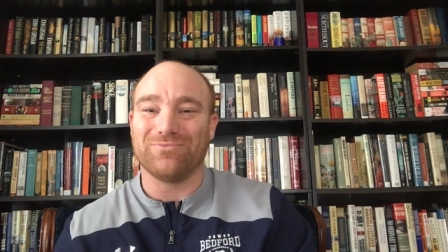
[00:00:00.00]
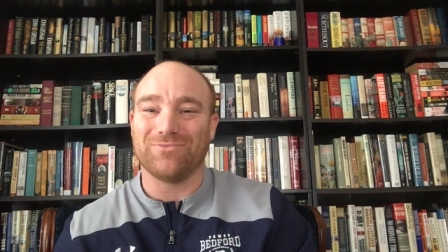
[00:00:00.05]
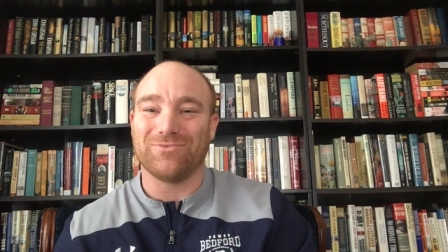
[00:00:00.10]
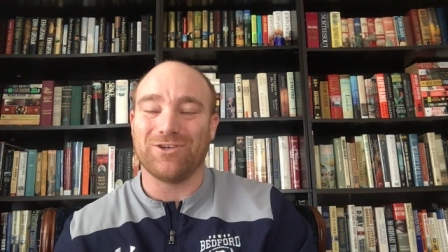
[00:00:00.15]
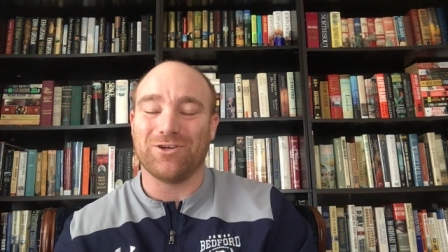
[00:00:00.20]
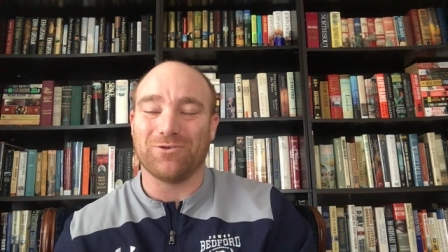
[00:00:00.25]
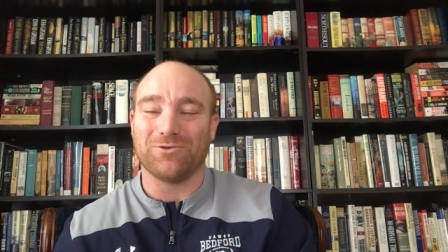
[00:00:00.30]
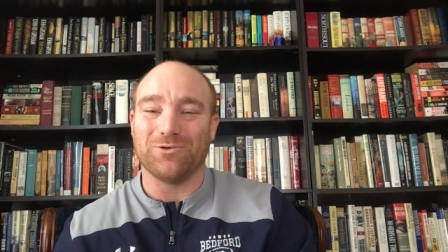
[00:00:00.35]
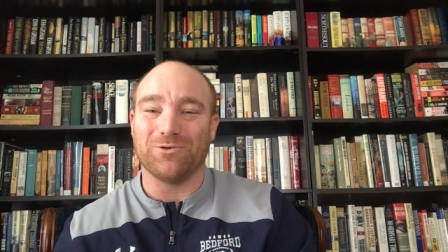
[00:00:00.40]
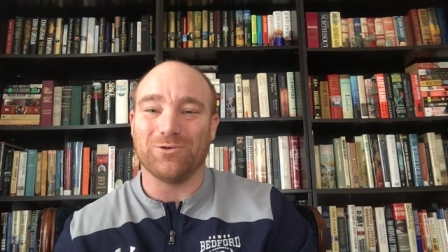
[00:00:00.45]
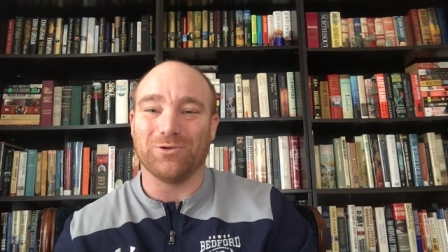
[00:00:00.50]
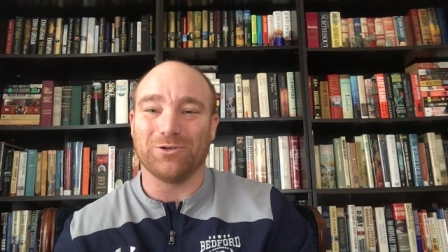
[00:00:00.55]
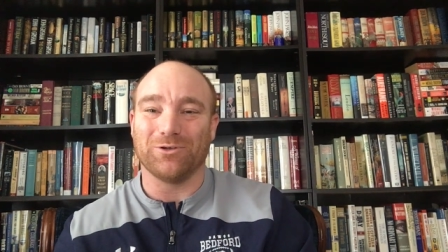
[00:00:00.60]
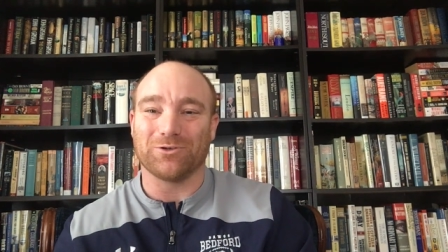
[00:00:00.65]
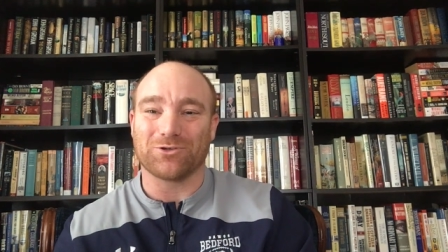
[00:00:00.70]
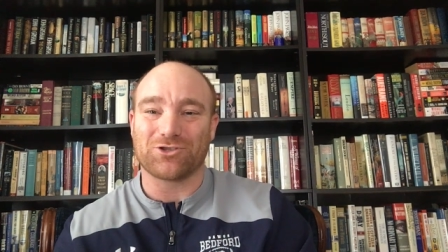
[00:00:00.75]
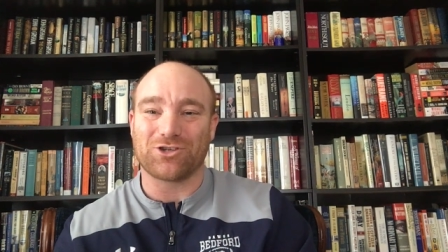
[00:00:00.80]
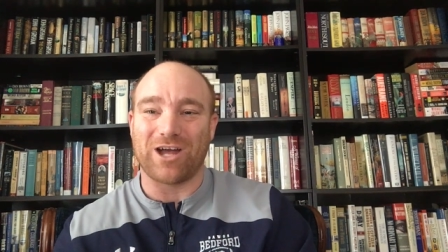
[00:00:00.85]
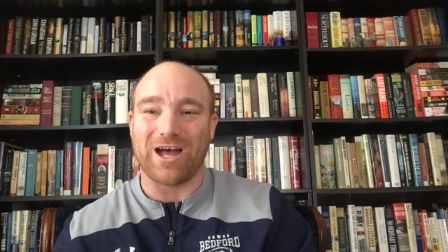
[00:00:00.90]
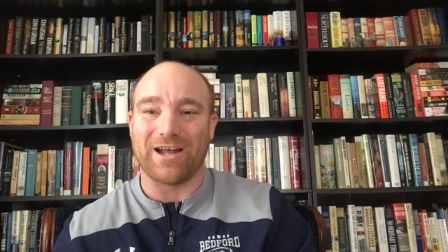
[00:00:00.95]
you know, do a
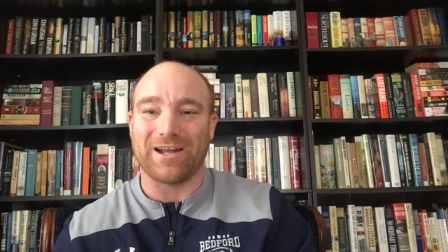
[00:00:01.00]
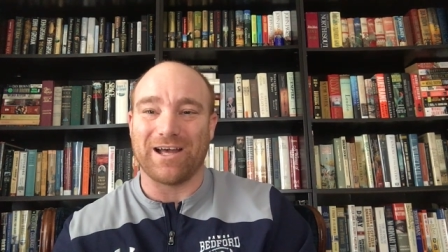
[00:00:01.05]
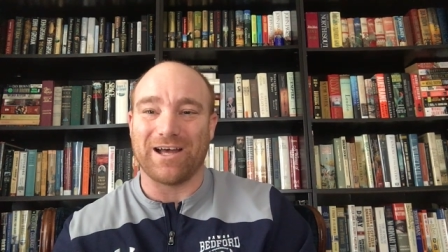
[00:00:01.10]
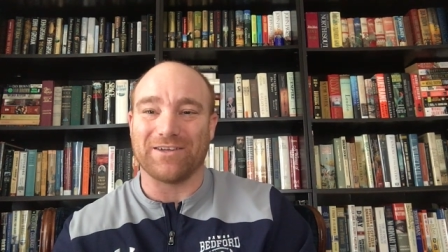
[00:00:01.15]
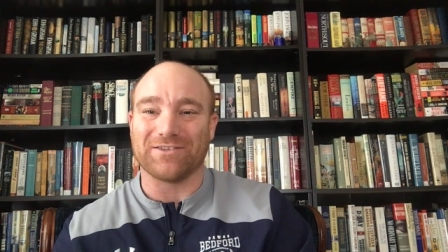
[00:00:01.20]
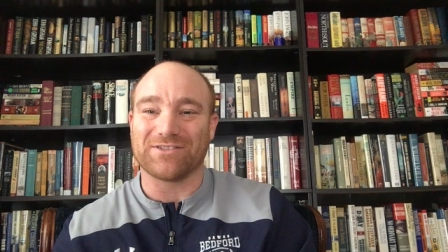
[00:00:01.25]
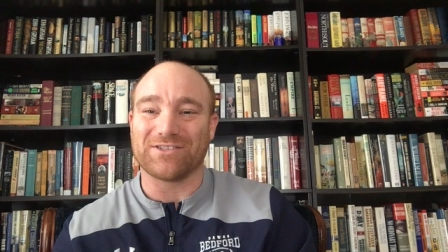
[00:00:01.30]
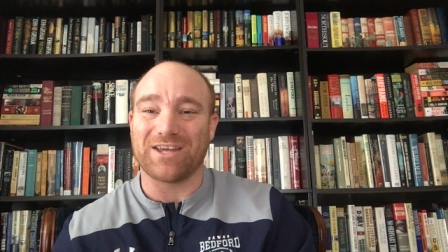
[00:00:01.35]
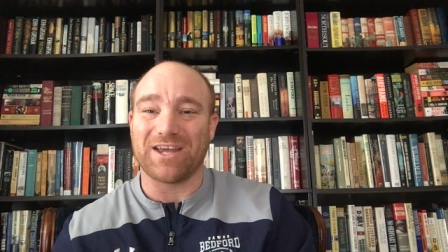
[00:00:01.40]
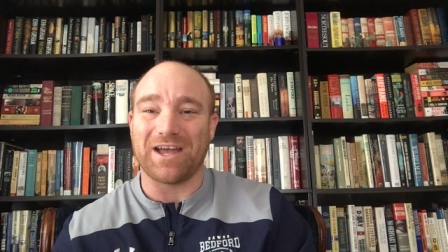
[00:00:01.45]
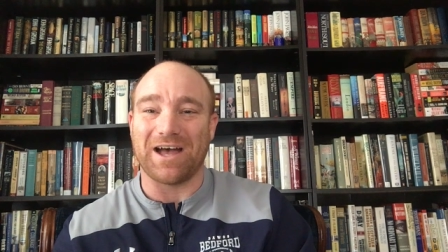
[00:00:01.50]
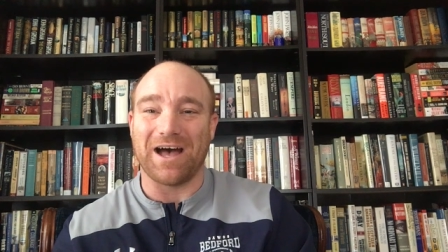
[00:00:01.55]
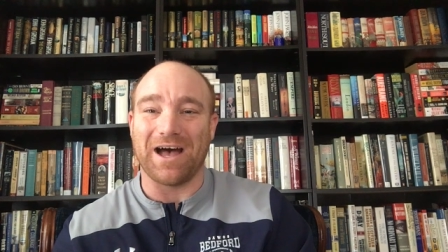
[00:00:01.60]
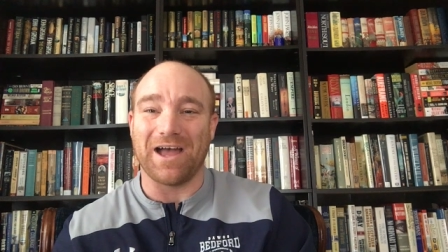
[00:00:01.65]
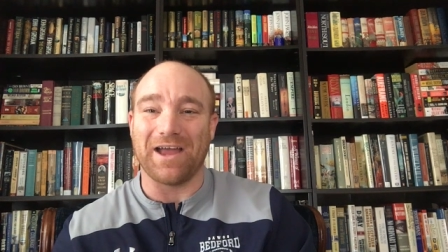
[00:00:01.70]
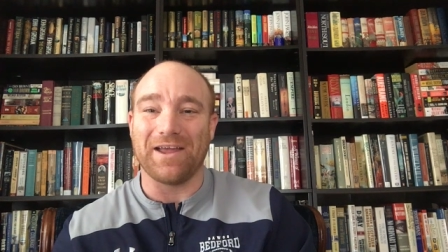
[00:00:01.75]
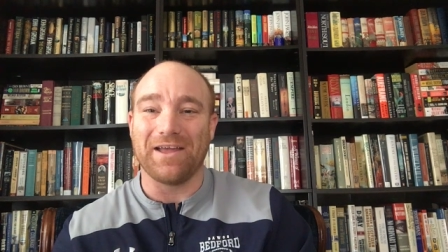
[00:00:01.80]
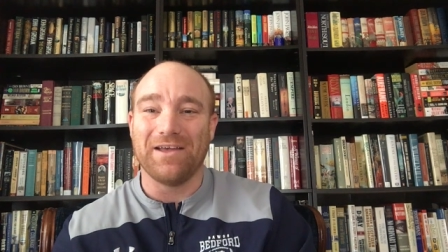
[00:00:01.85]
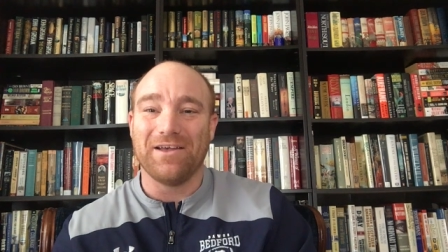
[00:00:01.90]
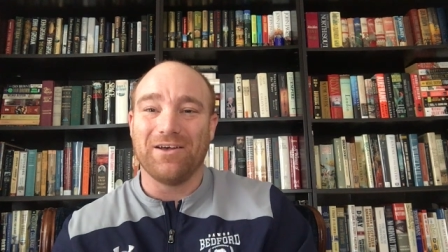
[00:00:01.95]
little shout out and say
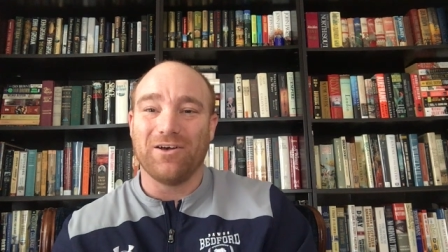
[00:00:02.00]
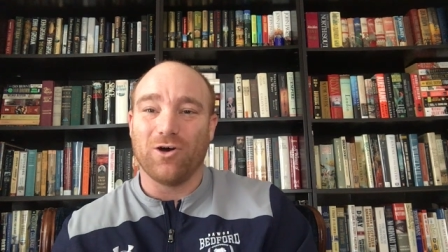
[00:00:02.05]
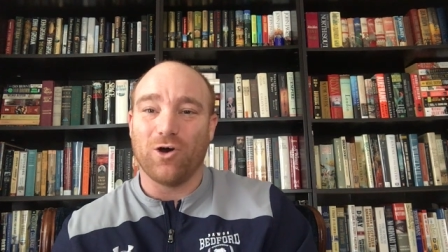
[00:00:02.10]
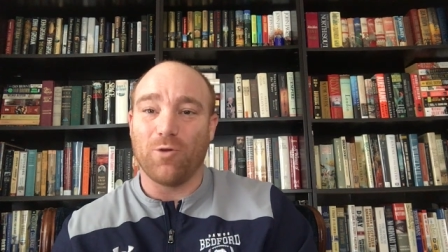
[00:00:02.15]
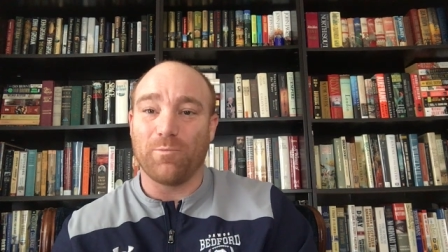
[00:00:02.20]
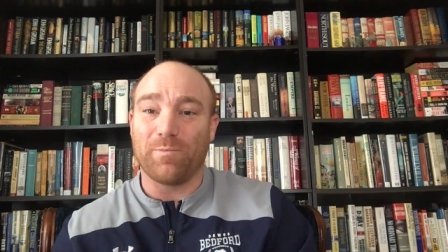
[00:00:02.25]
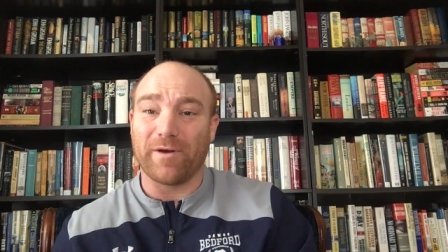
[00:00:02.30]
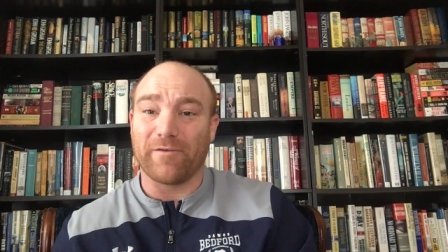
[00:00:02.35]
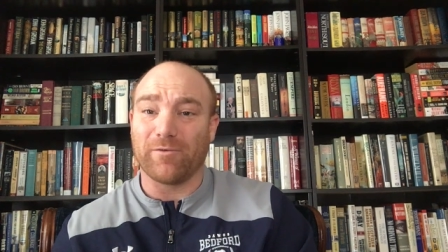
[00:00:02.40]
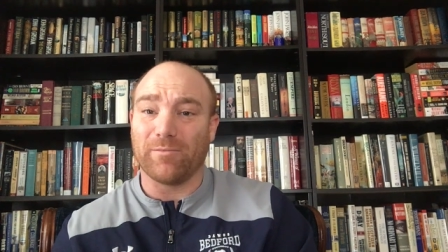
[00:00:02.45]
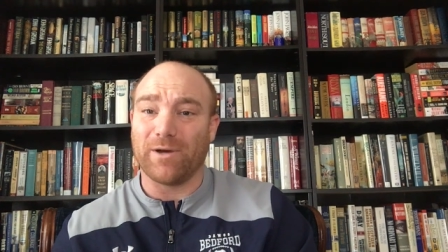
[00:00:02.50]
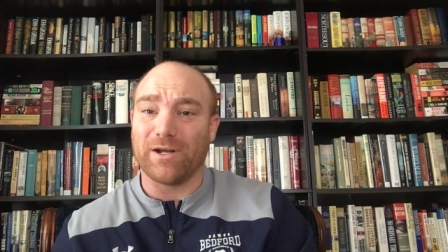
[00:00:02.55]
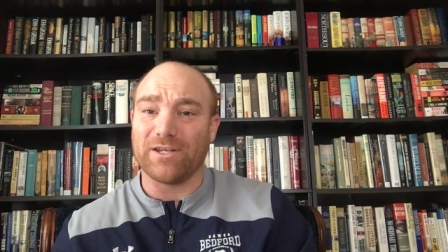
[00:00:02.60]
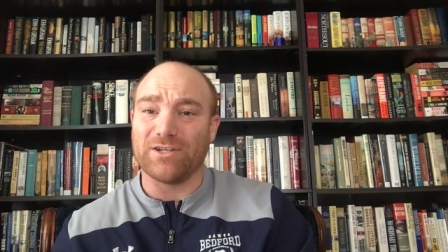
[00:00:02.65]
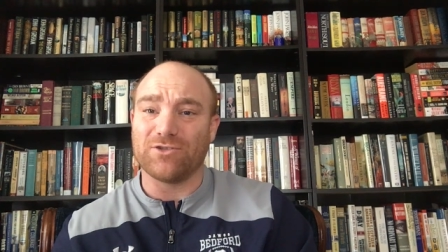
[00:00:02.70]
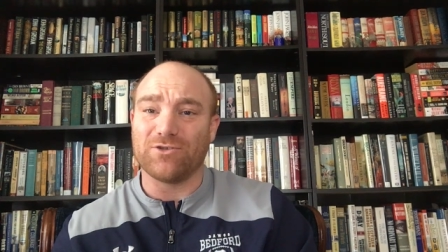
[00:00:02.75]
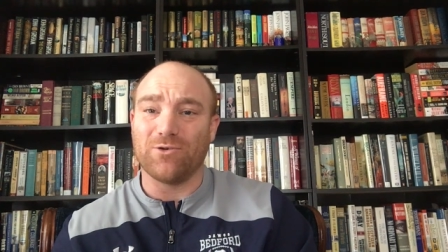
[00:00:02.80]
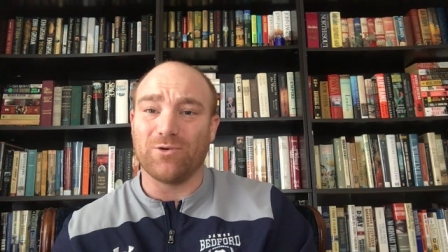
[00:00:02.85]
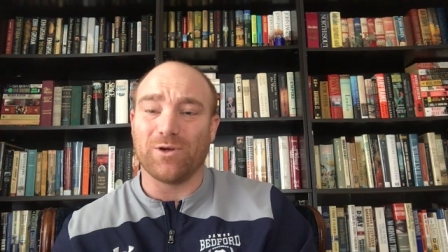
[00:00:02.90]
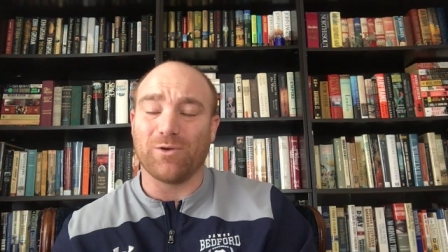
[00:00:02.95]
hi. Hope
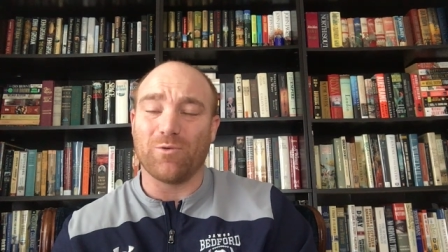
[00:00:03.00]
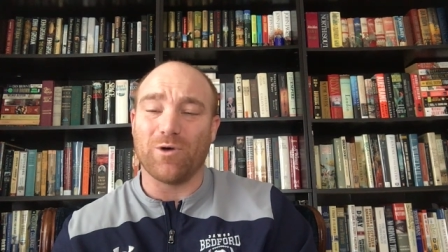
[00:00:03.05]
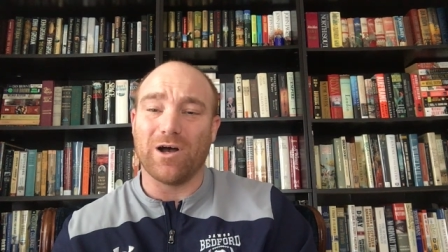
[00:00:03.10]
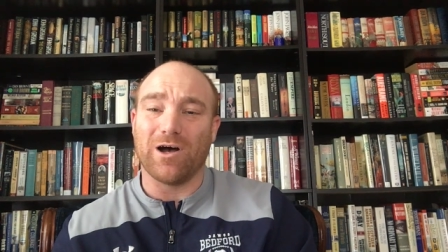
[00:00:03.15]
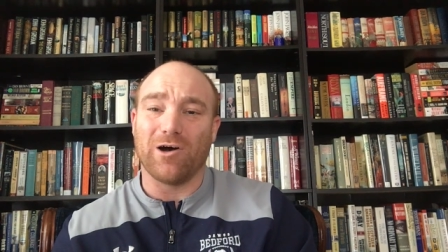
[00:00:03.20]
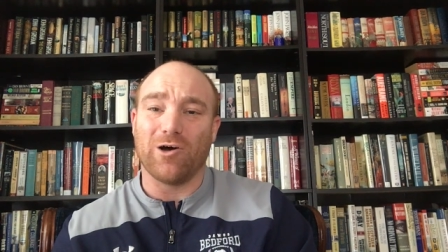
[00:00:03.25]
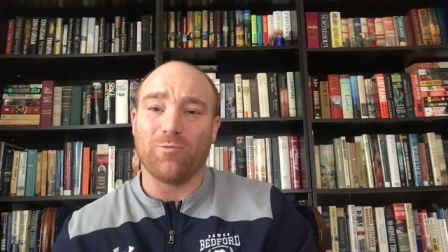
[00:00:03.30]
everybody's doing well.